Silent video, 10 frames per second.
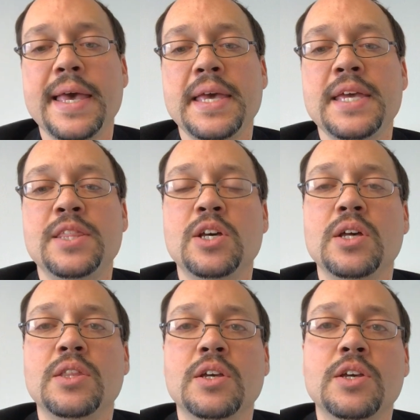And
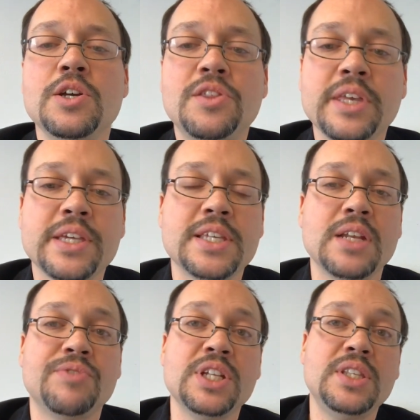the, the good thing is that
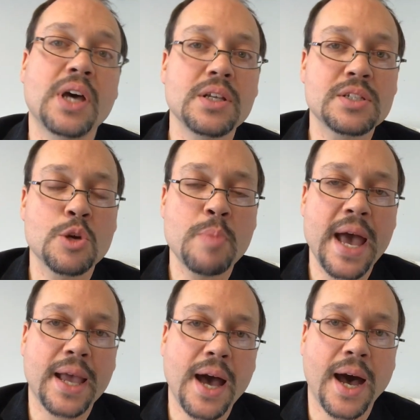if it does come
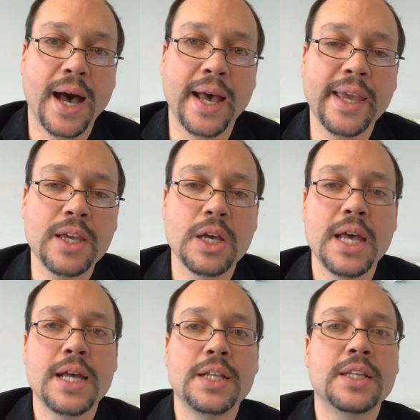back high,
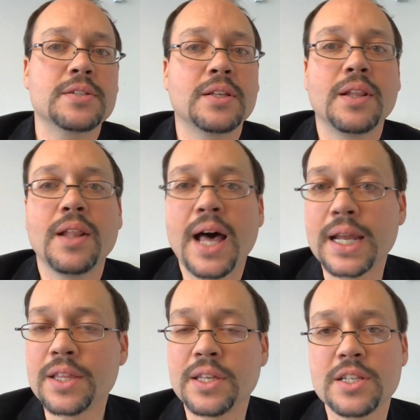there's a
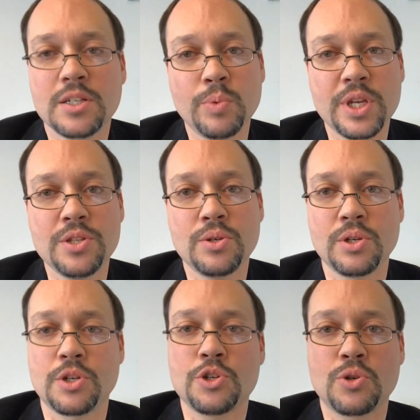lot of things that we can do
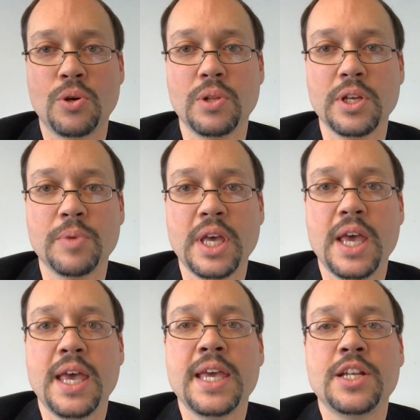to control it.
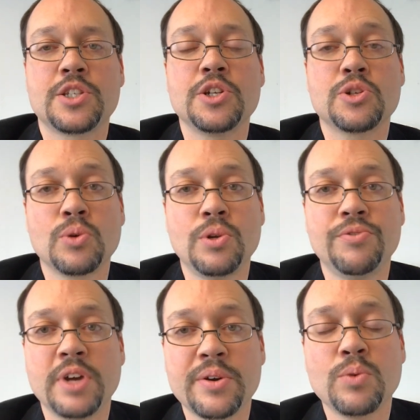And it's
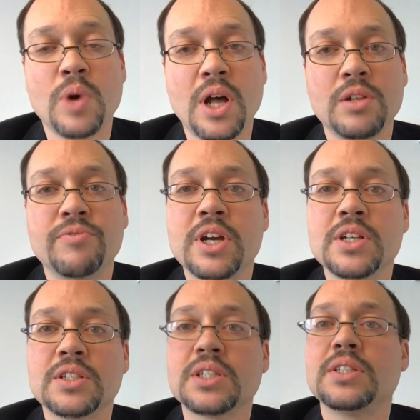controlled very well and
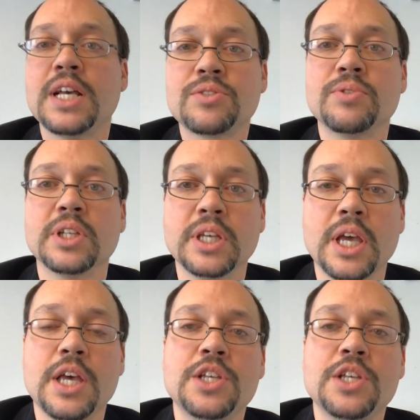very successfully.